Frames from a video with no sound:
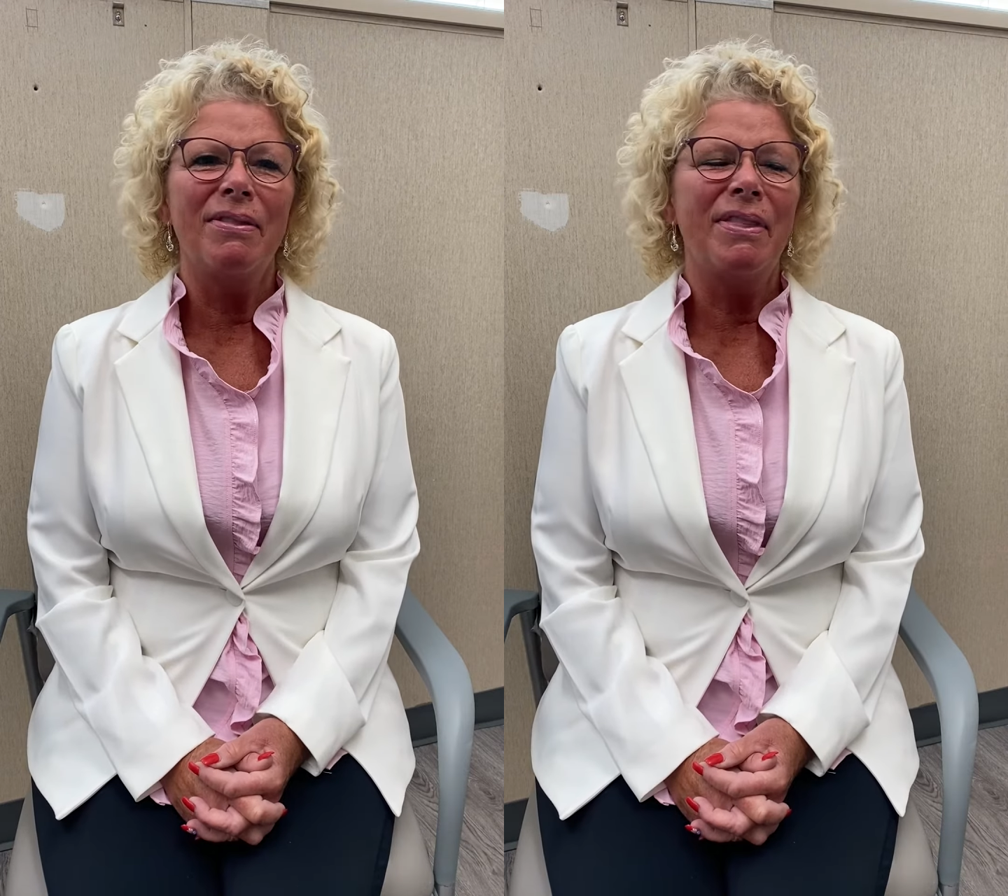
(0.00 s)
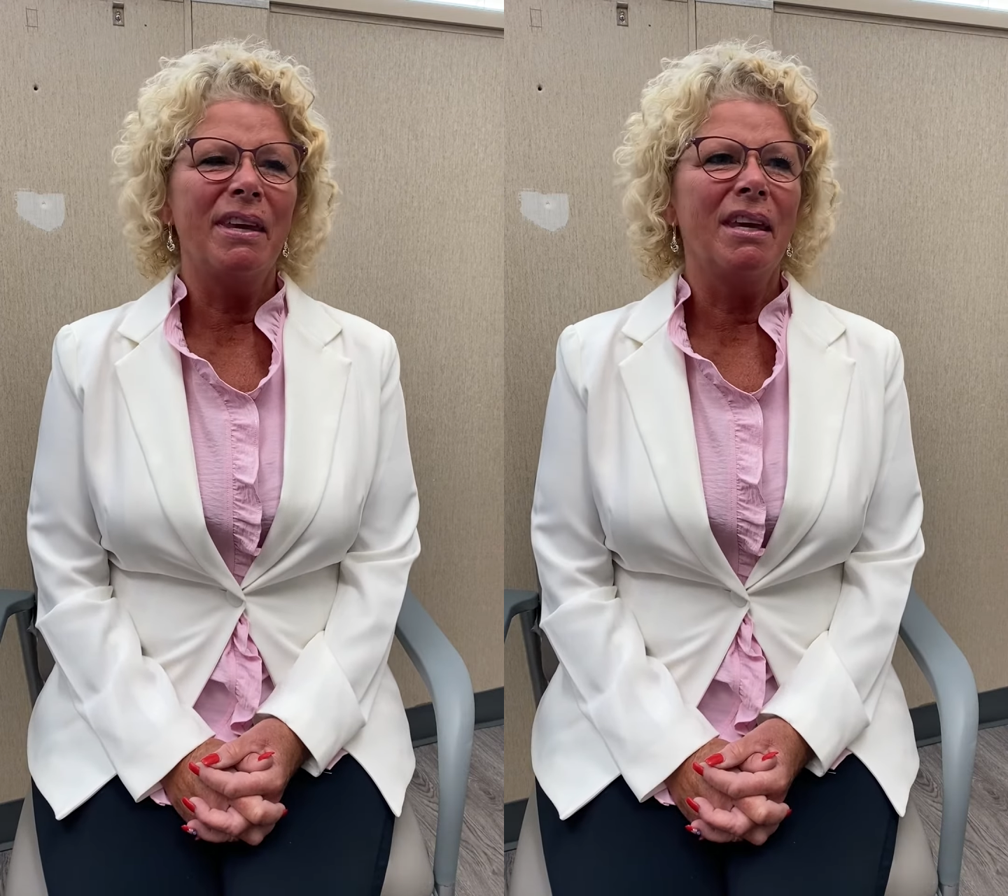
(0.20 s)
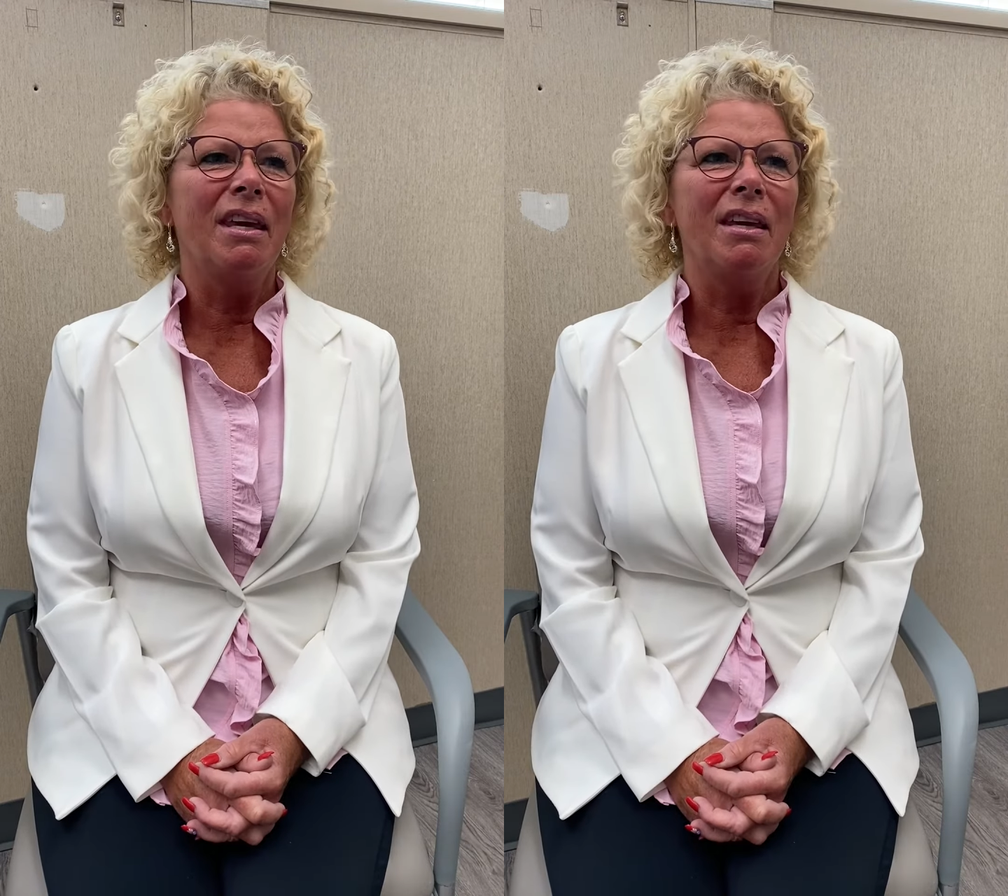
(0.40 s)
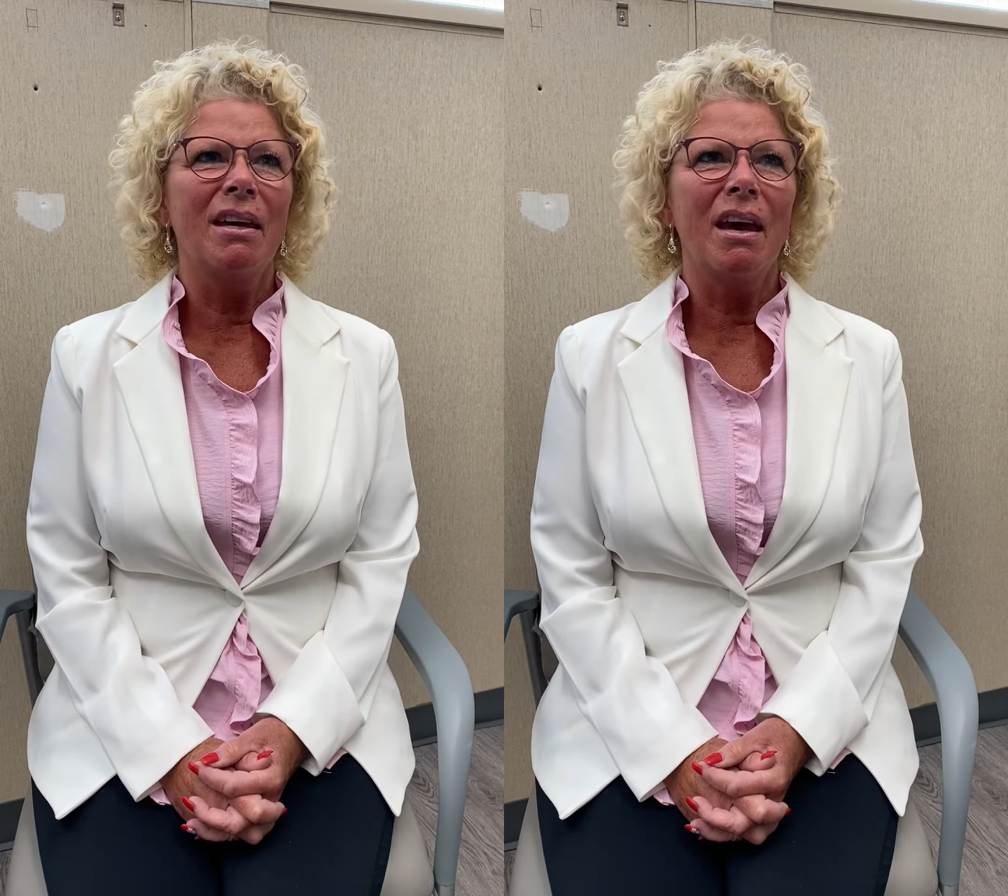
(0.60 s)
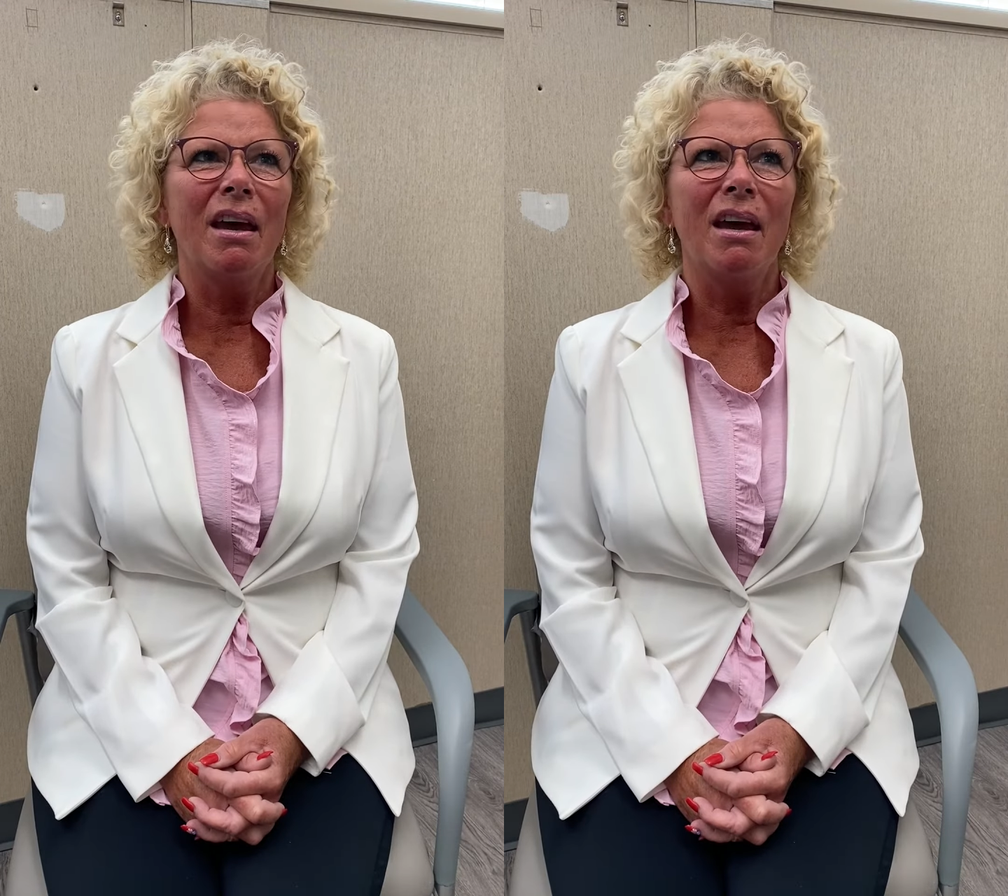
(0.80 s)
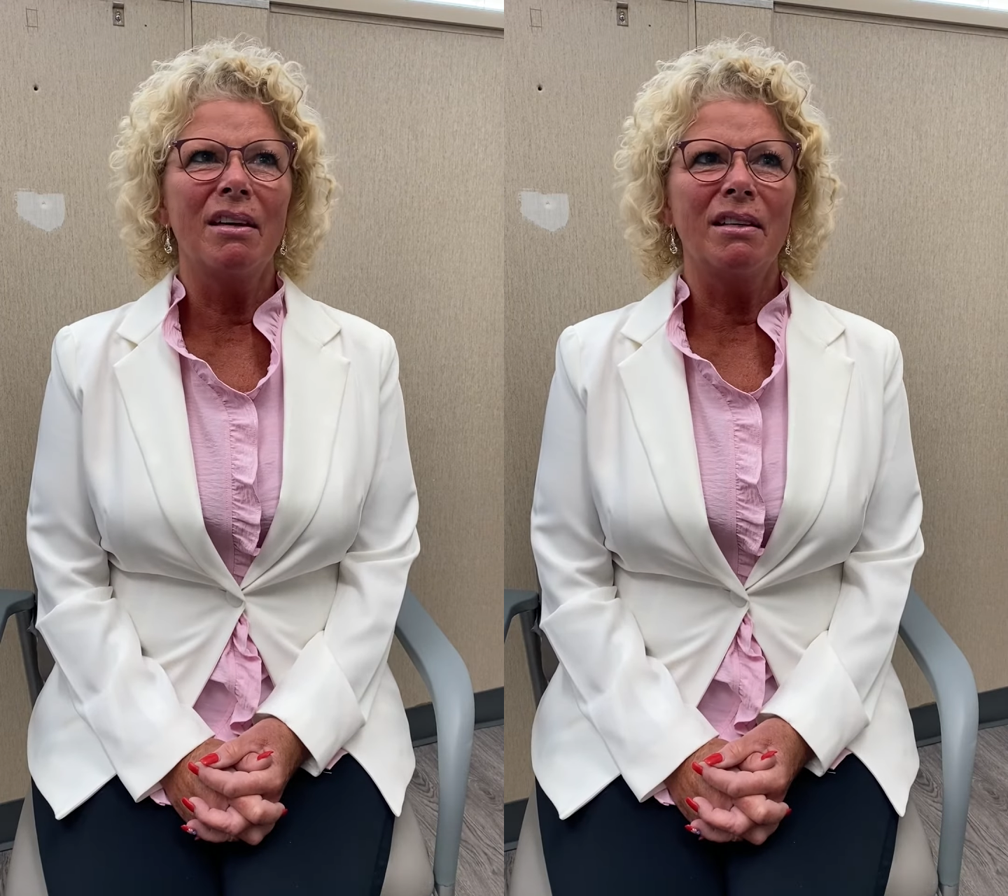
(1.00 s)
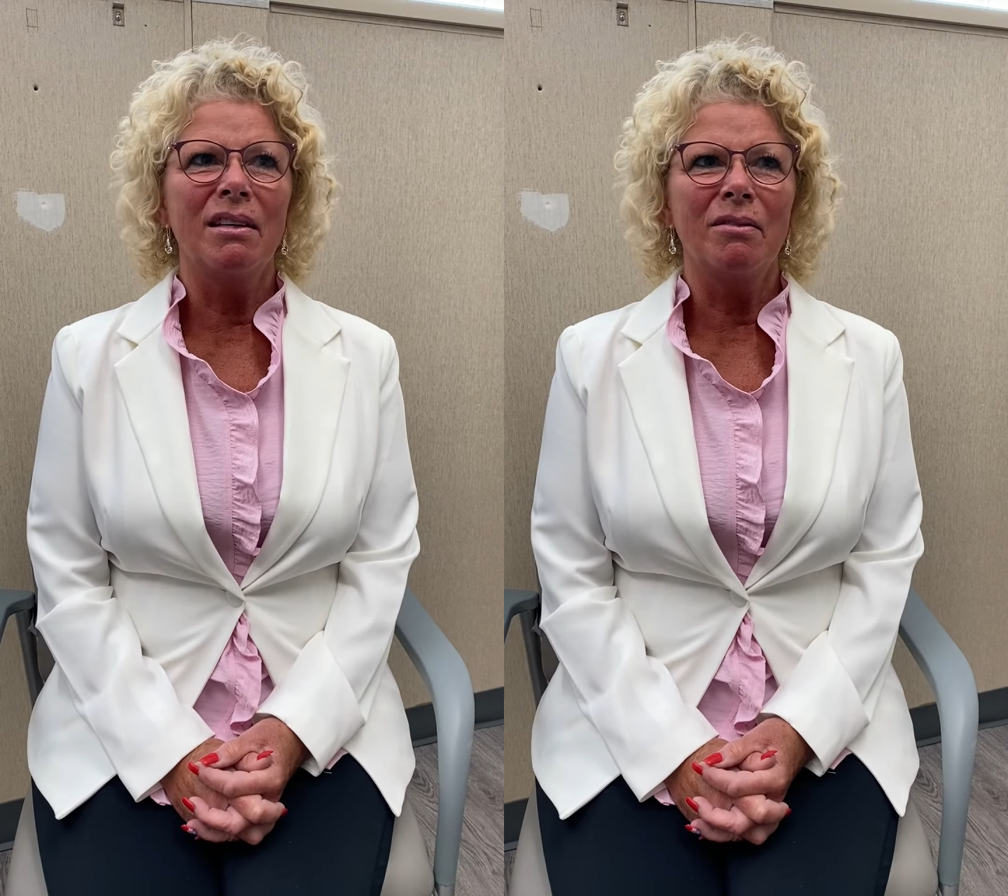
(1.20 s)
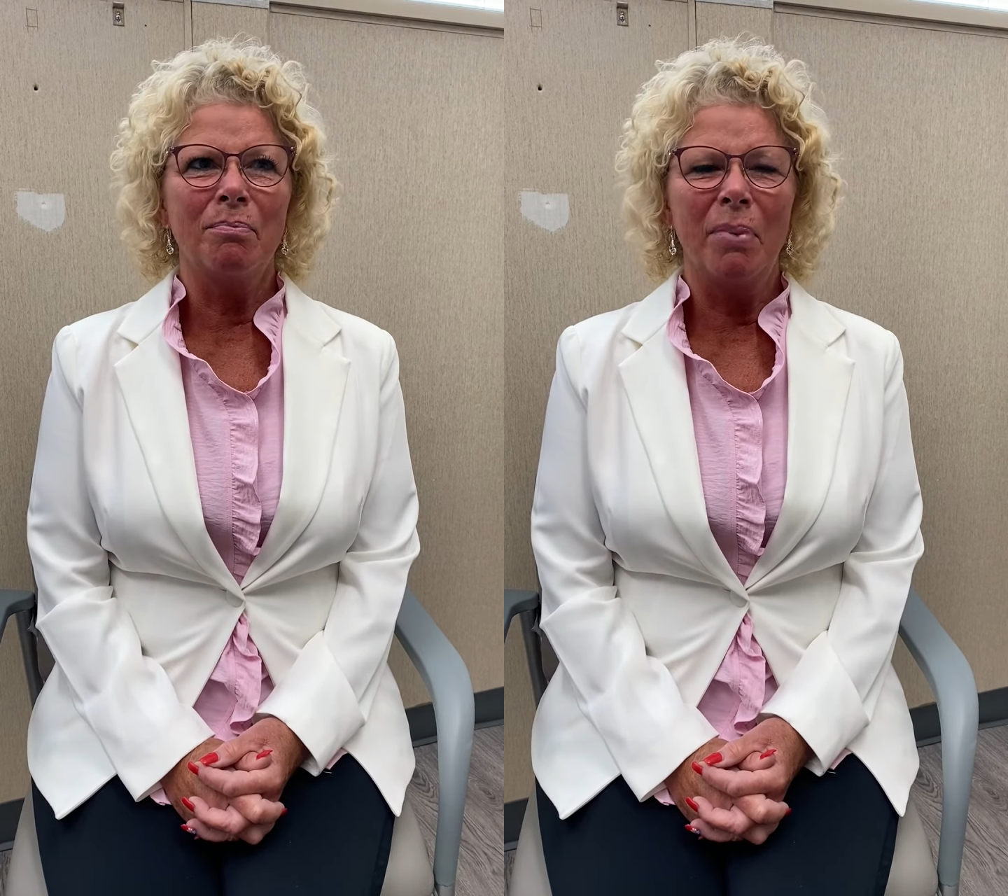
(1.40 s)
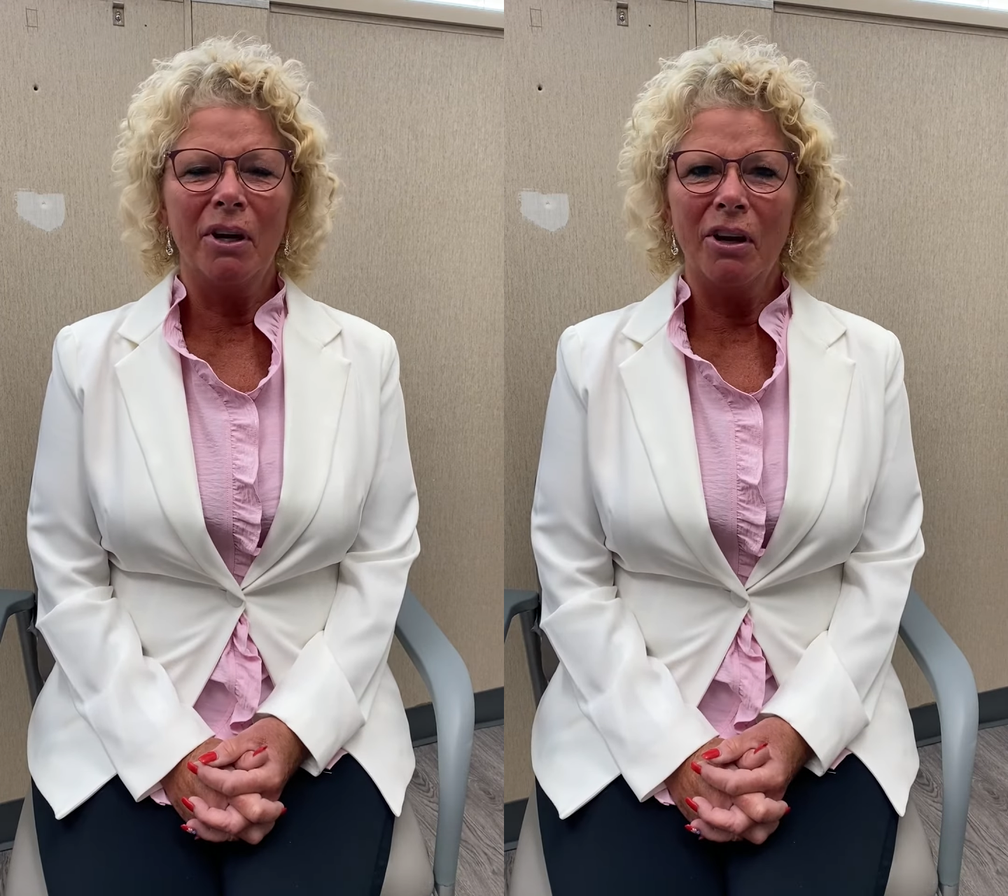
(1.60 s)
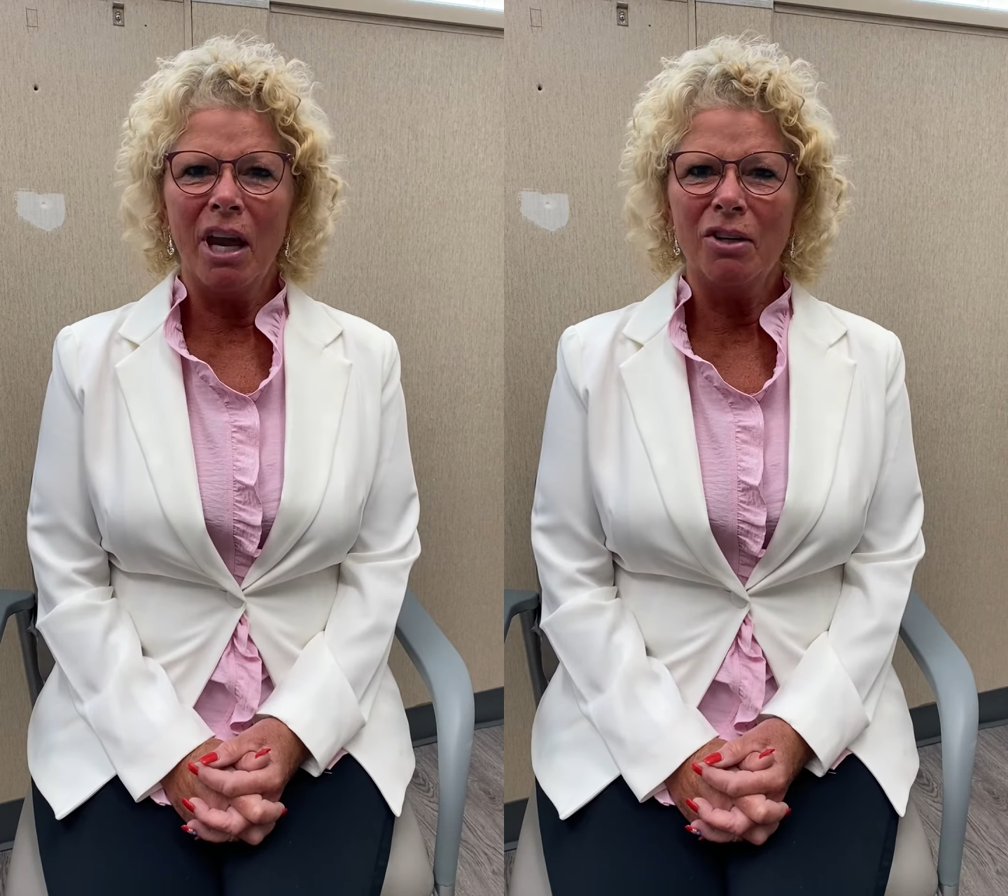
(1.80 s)
The
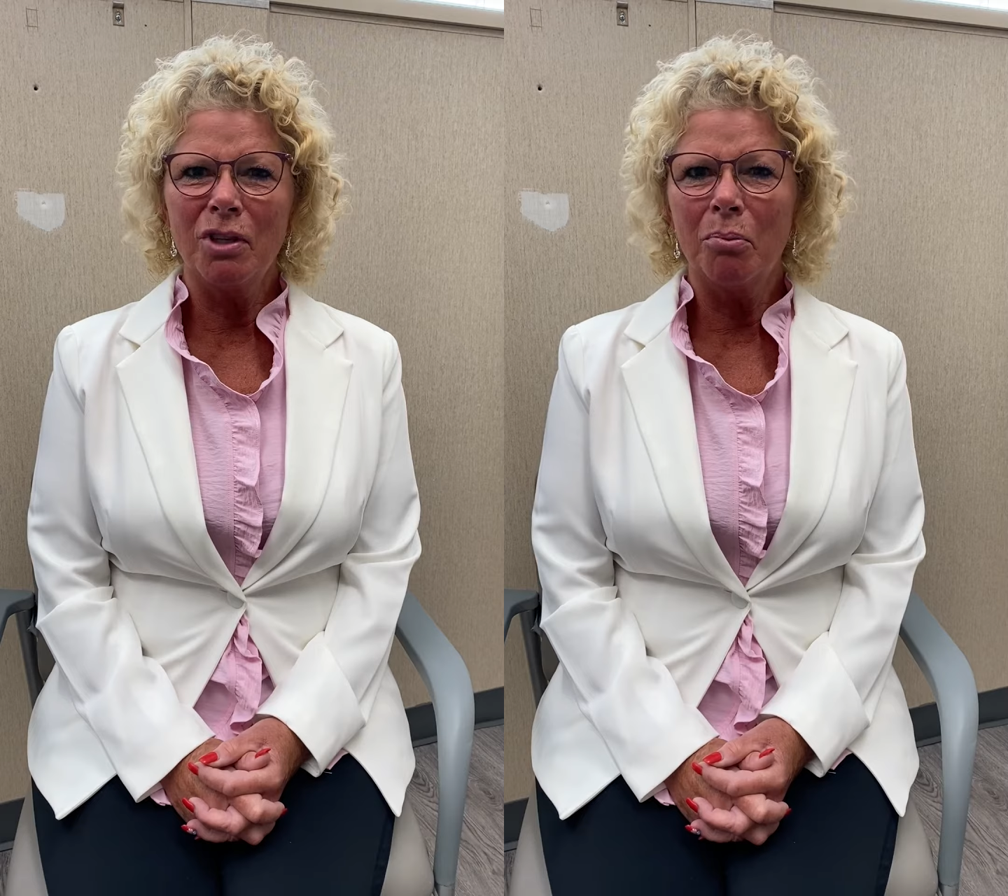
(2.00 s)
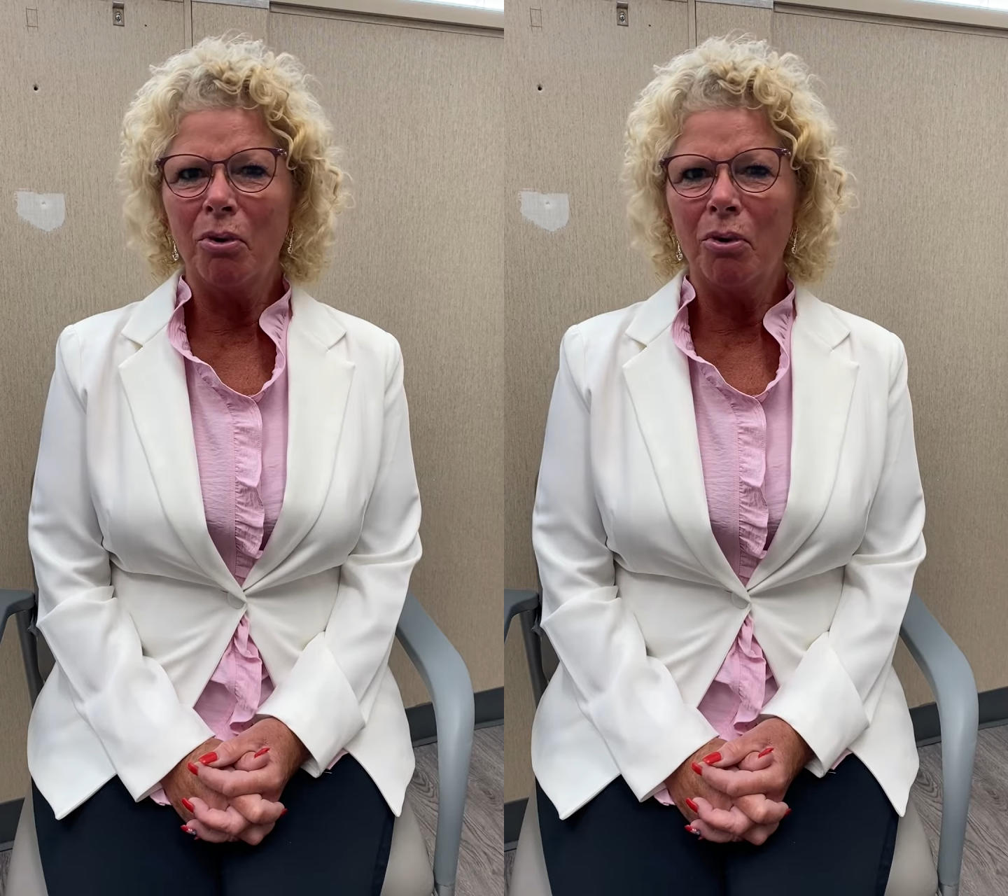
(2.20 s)
bariatric